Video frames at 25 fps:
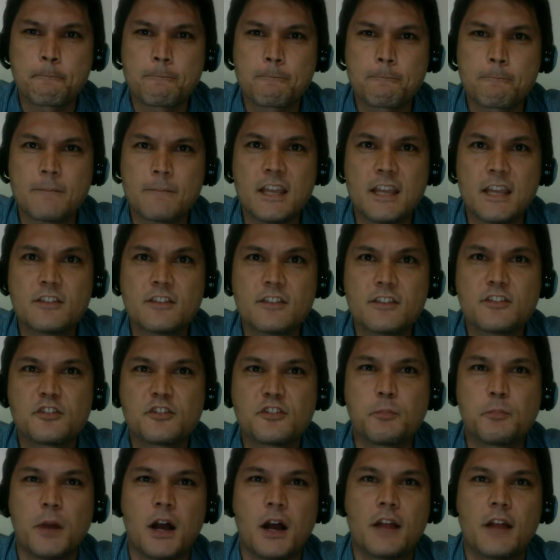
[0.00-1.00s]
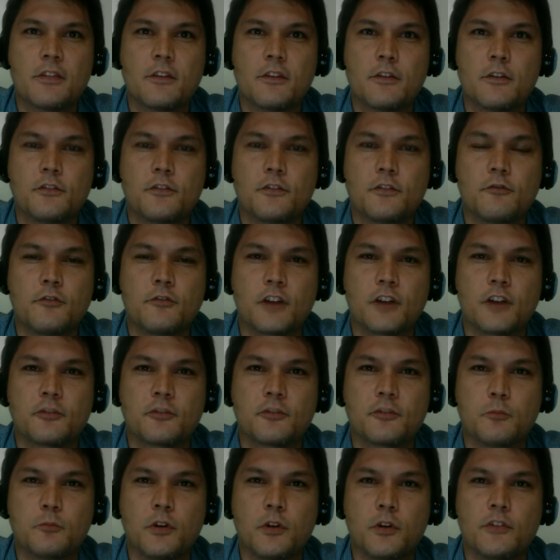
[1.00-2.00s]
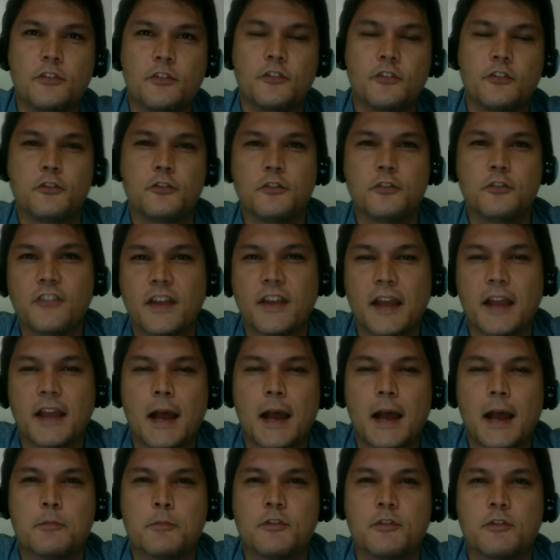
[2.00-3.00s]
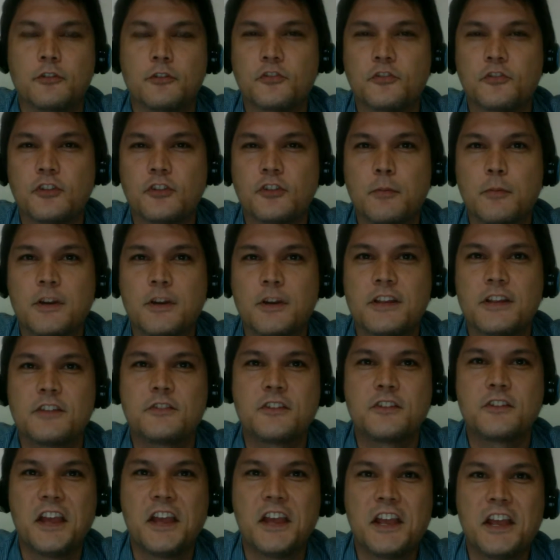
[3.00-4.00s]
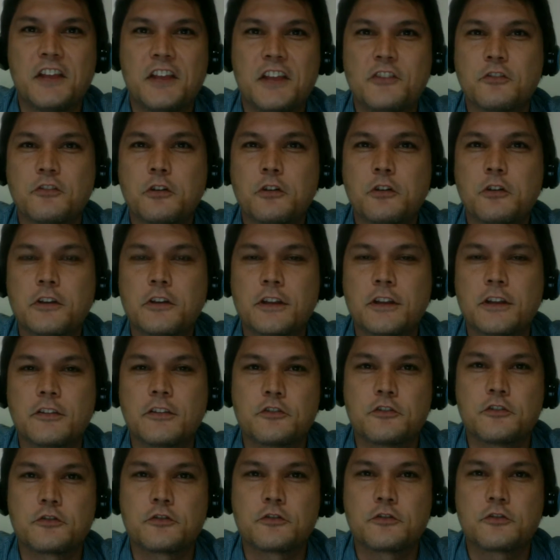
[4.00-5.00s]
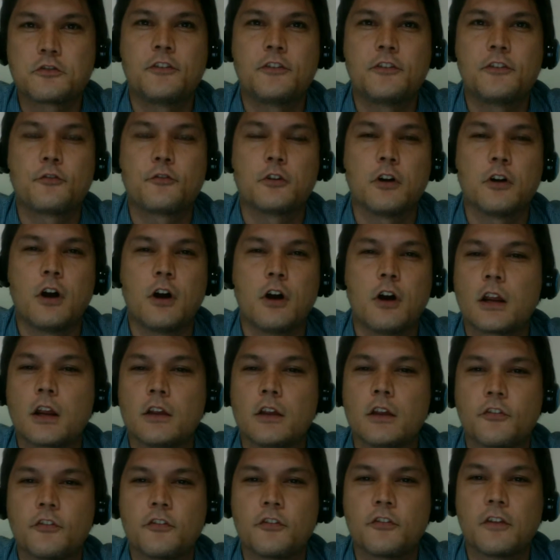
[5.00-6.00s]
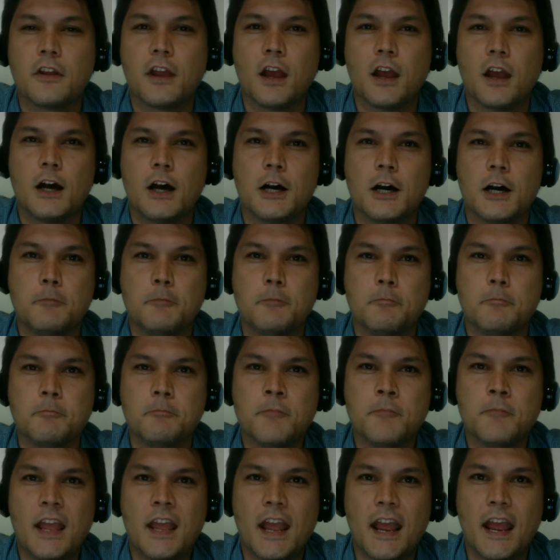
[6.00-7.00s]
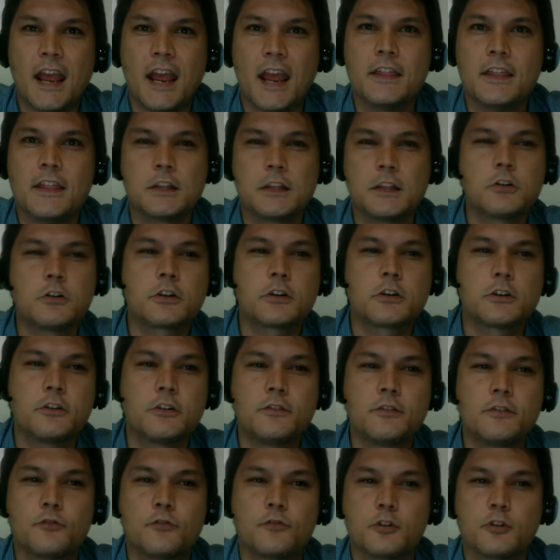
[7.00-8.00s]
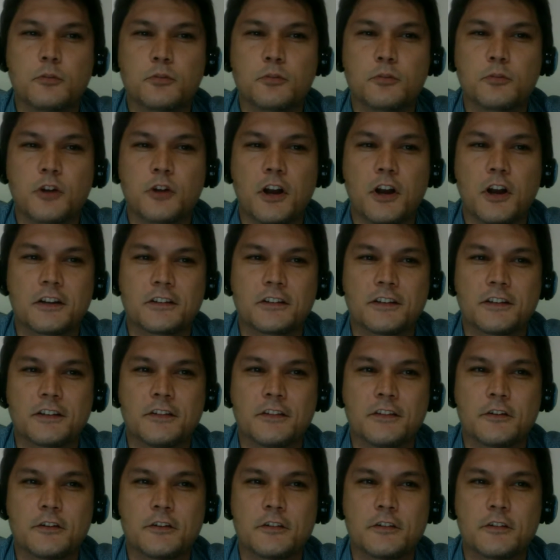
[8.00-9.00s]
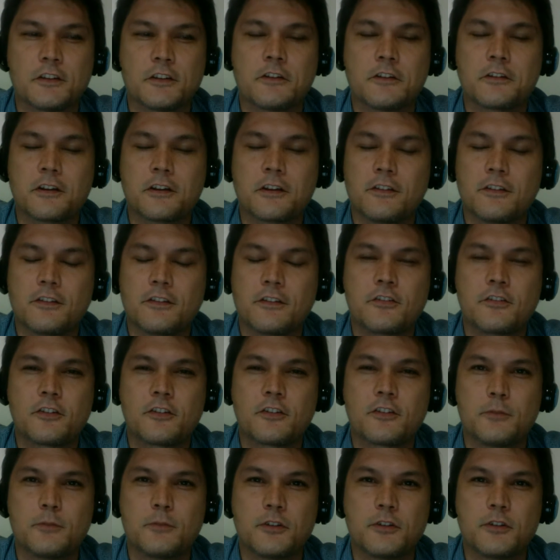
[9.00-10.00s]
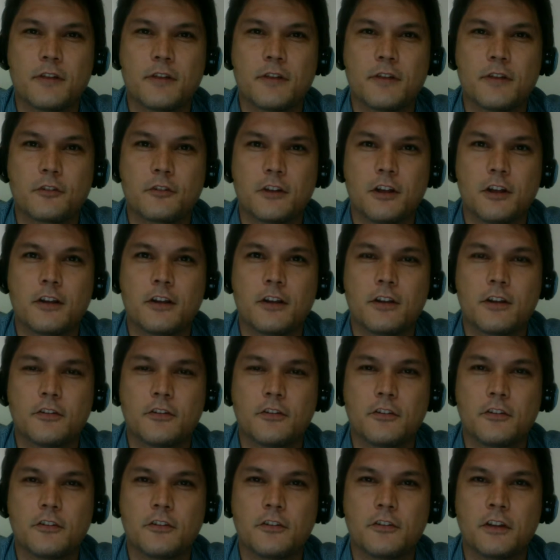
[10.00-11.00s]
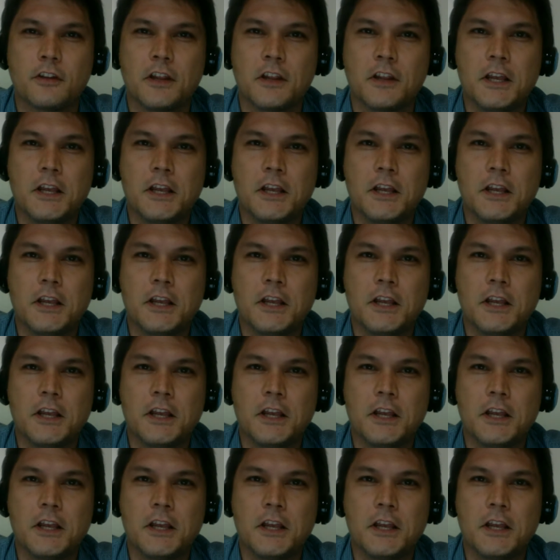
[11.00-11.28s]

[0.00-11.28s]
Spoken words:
They can spot those inflection points as soon as they happen. So if somebody is looking at the trends for August and they look good for a product and they're thinking, okay, this is going to be great for the holiday season,